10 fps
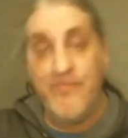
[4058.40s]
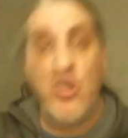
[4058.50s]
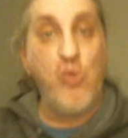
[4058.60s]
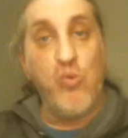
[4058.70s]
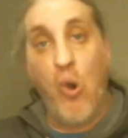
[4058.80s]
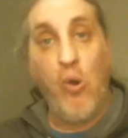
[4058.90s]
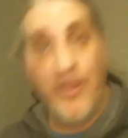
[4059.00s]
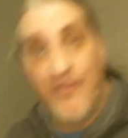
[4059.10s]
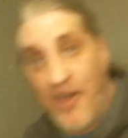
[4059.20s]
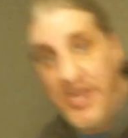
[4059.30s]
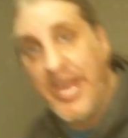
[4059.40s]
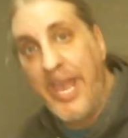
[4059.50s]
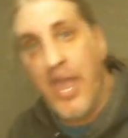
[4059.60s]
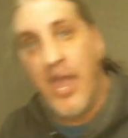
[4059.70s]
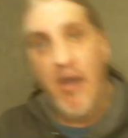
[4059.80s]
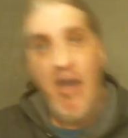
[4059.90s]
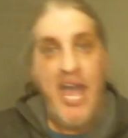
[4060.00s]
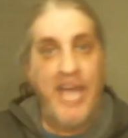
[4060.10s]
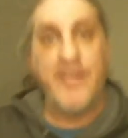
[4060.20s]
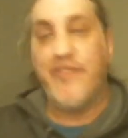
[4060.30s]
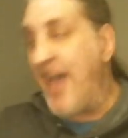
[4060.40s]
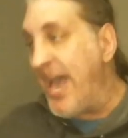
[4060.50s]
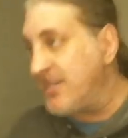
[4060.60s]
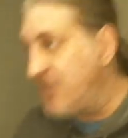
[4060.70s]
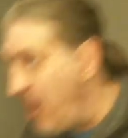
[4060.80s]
no role in fighting, and in fact